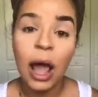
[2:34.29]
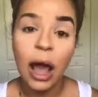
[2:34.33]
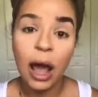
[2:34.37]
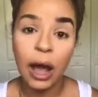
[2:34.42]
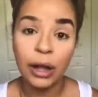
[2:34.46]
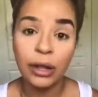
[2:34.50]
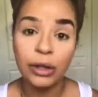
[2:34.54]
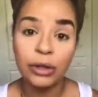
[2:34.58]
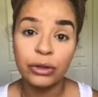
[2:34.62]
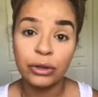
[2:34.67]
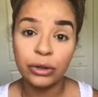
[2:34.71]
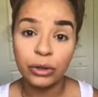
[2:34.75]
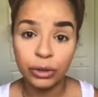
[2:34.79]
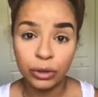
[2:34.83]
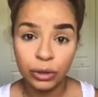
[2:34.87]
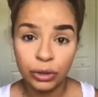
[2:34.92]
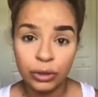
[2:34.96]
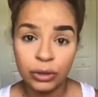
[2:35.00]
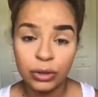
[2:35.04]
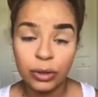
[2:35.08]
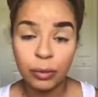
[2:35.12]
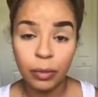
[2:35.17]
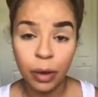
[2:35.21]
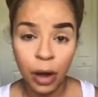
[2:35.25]
I used to
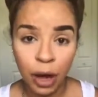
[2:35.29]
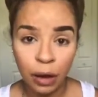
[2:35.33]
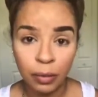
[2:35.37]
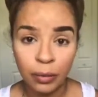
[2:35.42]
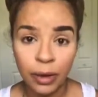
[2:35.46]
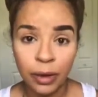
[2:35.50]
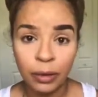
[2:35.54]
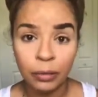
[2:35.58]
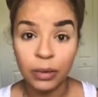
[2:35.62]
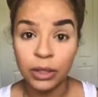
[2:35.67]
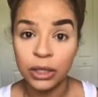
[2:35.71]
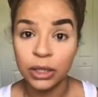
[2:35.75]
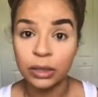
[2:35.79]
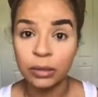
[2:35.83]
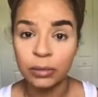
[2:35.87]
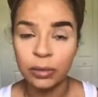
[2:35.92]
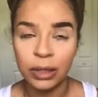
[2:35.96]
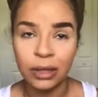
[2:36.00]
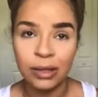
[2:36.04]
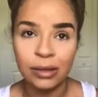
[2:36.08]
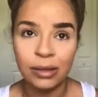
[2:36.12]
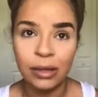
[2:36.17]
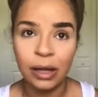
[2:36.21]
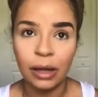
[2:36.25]
use the pomade
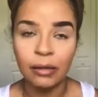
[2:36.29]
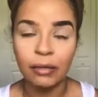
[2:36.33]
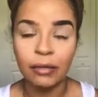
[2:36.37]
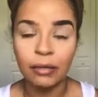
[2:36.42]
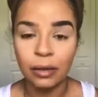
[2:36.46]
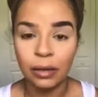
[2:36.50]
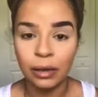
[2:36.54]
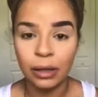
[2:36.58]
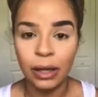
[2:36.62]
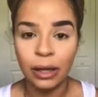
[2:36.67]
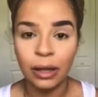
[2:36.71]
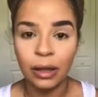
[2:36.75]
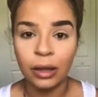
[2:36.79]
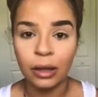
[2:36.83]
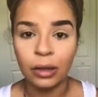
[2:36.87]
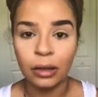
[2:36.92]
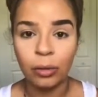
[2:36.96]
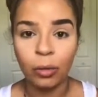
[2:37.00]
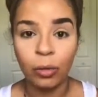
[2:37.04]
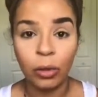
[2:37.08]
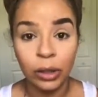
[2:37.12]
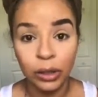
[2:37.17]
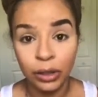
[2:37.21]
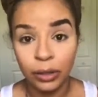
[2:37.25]
because I feel like it
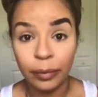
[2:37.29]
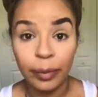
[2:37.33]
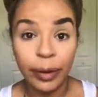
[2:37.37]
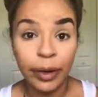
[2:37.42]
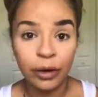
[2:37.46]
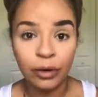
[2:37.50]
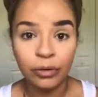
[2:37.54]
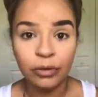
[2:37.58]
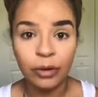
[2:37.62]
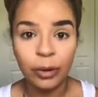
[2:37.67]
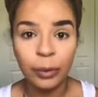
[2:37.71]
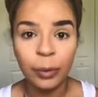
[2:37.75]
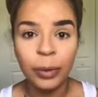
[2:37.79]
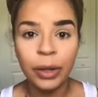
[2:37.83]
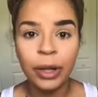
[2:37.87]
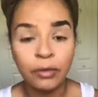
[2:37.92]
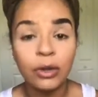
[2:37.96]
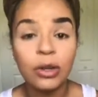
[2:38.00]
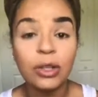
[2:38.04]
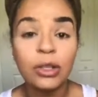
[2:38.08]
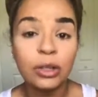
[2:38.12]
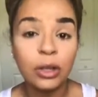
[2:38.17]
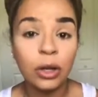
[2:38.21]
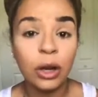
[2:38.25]
worked better for me. If
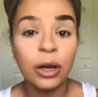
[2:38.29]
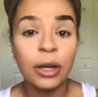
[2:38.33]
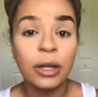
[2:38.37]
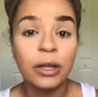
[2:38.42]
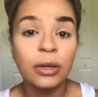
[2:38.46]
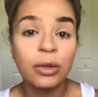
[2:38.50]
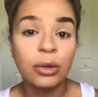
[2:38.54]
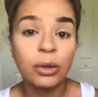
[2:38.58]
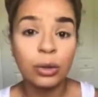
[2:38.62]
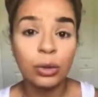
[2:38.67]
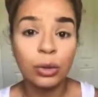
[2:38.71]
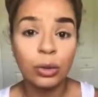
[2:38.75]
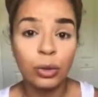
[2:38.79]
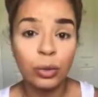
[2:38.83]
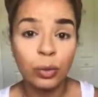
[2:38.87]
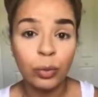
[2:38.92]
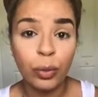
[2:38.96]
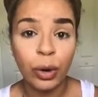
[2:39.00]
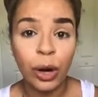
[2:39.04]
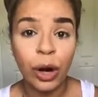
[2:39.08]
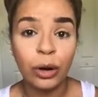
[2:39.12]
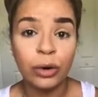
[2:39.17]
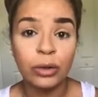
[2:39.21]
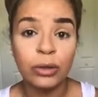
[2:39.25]
you're starting to do
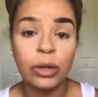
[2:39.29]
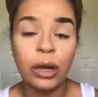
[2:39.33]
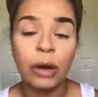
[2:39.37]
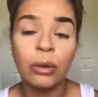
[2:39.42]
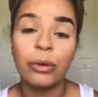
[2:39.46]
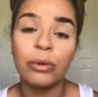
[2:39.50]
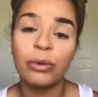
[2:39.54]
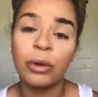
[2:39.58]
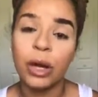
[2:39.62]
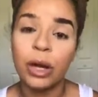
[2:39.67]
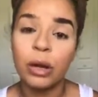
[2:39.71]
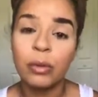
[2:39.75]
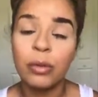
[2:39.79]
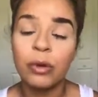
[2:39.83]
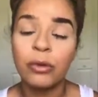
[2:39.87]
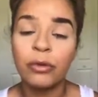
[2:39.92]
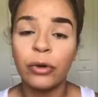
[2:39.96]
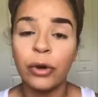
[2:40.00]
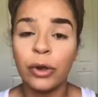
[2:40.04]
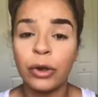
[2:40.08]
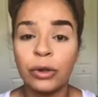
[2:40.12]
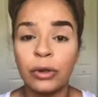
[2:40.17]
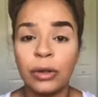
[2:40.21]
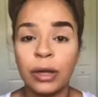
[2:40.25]
brows, I would recommend
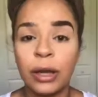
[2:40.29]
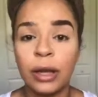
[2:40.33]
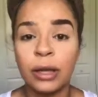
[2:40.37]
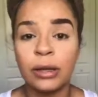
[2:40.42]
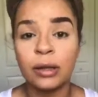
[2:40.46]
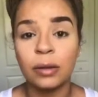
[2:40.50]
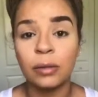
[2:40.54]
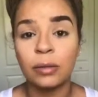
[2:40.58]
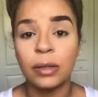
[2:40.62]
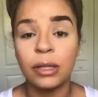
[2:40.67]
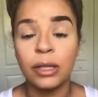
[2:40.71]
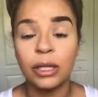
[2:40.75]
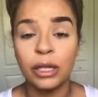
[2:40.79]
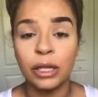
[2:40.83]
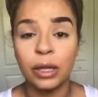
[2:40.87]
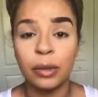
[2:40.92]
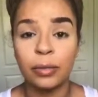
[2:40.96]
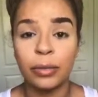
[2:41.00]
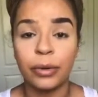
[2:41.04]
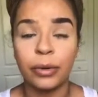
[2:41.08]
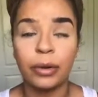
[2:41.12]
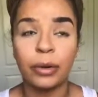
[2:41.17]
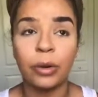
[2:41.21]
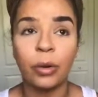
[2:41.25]
for you to get something
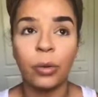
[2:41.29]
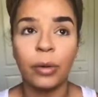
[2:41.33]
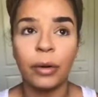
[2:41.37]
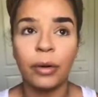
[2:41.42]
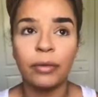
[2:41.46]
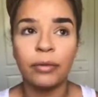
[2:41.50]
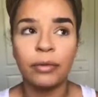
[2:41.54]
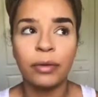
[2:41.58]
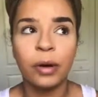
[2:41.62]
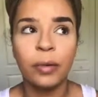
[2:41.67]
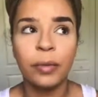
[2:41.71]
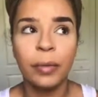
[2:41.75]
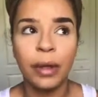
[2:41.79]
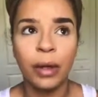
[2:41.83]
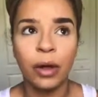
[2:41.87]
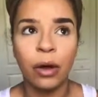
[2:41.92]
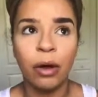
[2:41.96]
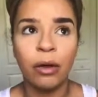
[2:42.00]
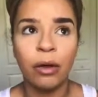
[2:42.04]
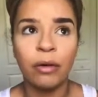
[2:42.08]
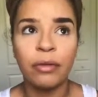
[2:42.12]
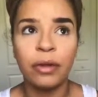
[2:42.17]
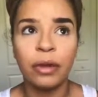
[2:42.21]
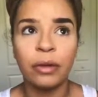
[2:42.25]
cheaper. The one from
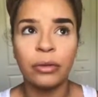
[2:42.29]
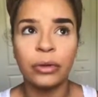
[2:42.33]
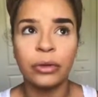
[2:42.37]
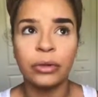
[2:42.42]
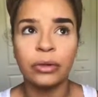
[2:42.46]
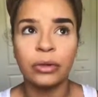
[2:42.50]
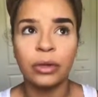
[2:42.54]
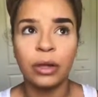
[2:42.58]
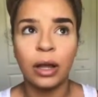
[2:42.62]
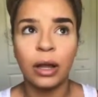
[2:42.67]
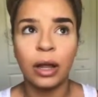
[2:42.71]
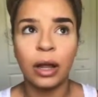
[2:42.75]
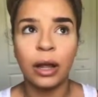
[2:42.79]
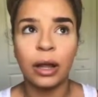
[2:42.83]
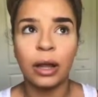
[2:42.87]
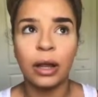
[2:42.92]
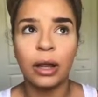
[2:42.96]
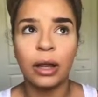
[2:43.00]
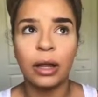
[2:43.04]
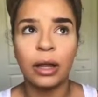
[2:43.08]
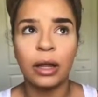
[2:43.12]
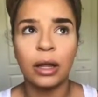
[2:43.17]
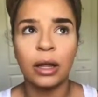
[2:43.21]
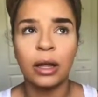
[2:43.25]
e.l.f., it was
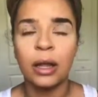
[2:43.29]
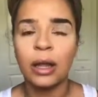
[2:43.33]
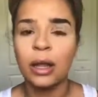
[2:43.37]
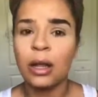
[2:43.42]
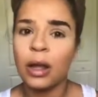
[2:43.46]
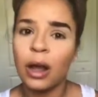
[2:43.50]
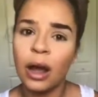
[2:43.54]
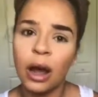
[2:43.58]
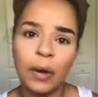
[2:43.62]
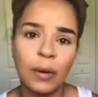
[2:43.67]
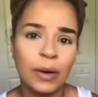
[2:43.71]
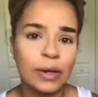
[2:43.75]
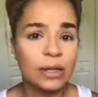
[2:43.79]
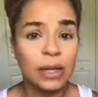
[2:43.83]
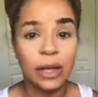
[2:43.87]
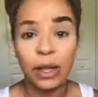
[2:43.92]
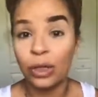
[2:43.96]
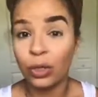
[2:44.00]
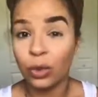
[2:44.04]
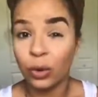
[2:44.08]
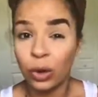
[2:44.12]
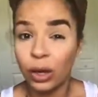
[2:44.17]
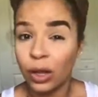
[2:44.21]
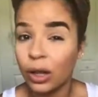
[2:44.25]
like, I want to say
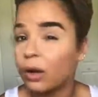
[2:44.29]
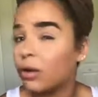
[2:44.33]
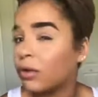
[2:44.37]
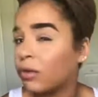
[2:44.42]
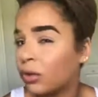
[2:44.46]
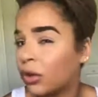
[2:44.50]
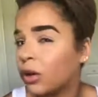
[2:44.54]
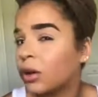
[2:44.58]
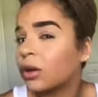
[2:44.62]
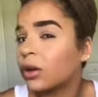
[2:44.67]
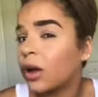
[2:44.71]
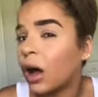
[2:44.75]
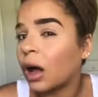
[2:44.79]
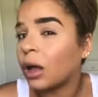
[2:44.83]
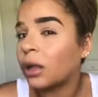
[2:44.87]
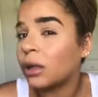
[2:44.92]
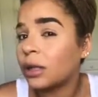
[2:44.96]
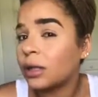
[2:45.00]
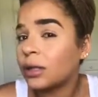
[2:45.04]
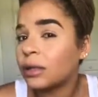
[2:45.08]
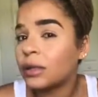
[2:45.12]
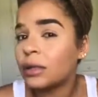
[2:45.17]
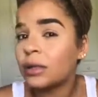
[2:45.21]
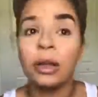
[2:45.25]
$3 to
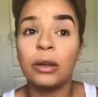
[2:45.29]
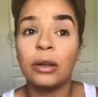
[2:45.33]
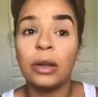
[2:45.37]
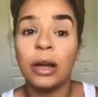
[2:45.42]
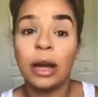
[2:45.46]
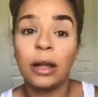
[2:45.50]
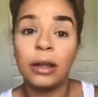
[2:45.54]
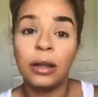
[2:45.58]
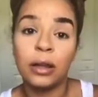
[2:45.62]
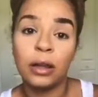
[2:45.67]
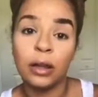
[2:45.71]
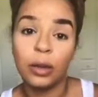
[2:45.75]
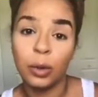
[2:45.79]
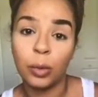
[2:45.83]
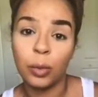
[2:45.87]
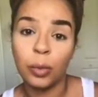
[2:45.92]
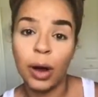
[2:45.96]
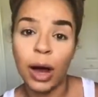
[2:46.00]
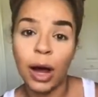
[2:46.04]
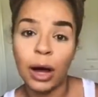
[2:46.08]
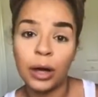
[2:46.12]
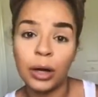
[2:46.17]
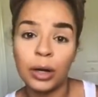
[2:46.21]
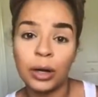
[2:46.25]
$4. You had the little
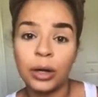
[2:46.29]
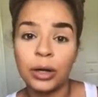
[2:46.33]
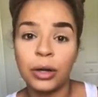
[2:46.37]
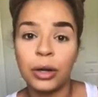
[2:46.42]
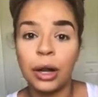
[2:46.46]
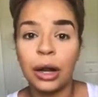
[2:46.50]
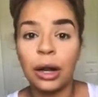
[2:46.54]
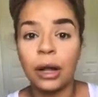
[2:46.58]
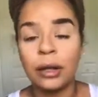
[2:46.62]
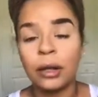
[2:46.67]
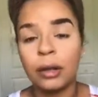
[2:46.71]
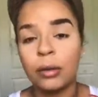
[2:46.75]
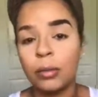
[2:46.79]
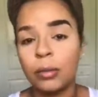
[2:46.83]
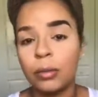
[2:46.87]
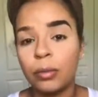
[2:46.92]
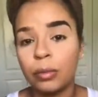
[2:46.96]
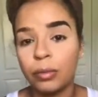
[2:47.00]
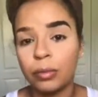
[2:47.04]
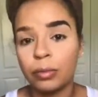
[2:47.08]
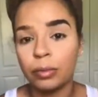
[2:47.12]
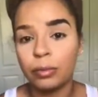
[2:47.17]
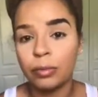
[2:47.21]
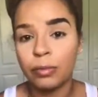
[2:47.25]
powder, you had the
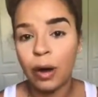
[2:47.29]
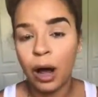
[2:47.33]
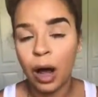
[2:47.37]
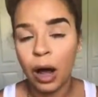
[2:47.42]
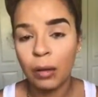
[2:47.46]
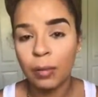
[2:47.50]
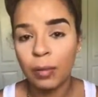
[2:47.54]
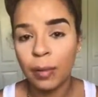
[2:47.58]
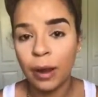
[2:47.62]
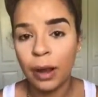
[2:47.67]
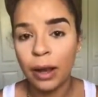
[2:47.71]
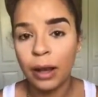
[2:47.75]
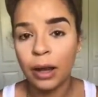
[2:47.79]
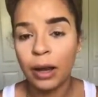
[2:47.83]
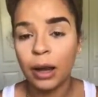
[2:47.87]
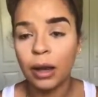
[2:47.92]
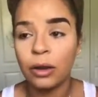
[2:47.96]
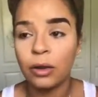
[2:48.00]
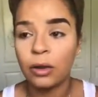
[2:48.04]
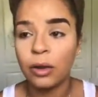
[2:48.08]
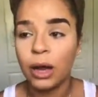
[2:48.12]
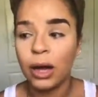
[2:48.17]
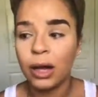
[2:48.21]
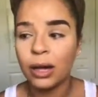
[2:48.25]
pomade,
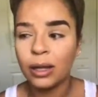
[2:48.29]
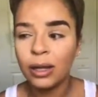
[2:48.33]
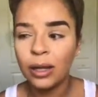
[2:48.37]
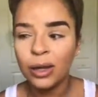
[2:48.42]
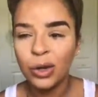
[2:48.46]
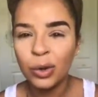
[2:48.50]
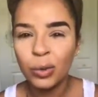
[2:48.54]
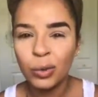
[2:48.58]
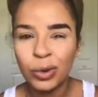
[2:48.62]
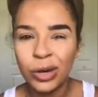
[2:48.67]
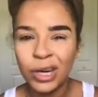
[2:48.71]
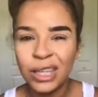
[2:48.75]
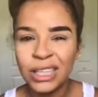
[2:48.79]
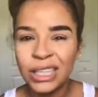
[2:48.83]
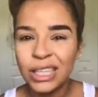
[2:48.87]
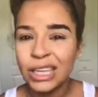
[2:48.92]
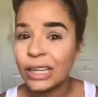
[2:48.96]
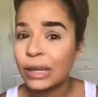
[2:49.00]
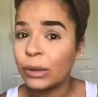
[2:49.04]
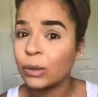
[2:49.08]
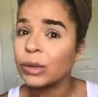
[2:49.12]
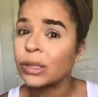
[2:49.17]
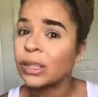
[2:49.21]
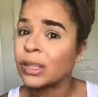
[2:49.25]
and you had a little brush.
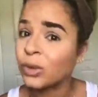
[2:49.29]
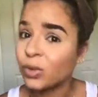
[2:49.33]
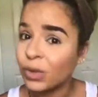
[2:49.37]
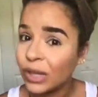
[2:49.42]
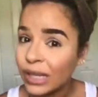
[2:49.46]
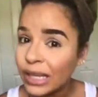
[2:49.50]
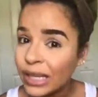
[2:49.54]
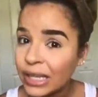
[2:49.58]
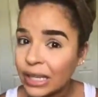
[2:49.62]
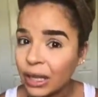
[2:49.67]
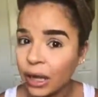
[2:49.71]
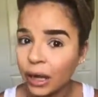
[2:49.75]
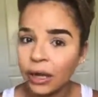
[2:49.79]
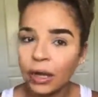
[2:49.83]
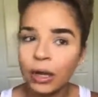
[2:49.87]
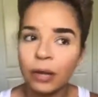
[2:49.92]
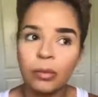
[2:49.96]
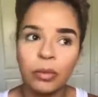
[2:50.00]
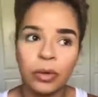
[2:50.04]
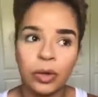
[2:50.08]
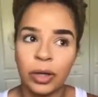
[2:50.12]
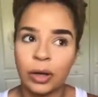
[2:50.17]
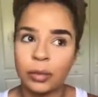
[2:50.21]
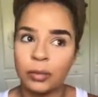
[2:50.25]
It was really tiny,
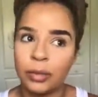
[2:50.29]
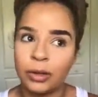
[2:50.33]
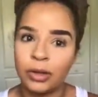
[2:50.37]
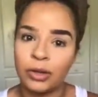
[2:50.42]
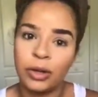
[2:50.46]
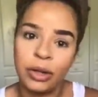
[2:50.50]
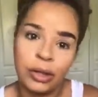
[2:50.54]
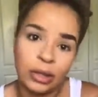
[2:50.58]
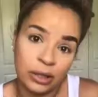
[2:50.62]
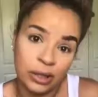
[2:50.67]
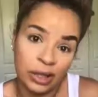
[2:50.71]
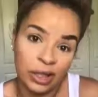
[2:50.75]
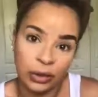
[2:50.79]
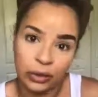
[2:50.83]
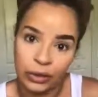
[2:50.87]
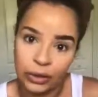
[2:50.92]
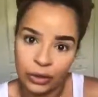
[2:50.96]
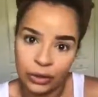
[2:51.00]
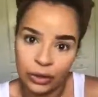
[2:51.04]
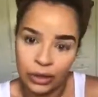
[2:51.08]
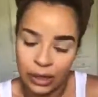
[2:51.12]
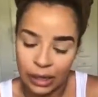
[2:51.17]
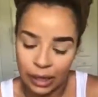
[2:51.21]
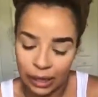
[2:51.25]
but I mean, you can still
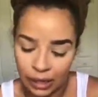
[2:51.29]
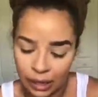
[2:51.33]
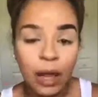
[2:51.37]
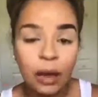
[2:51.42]
use it.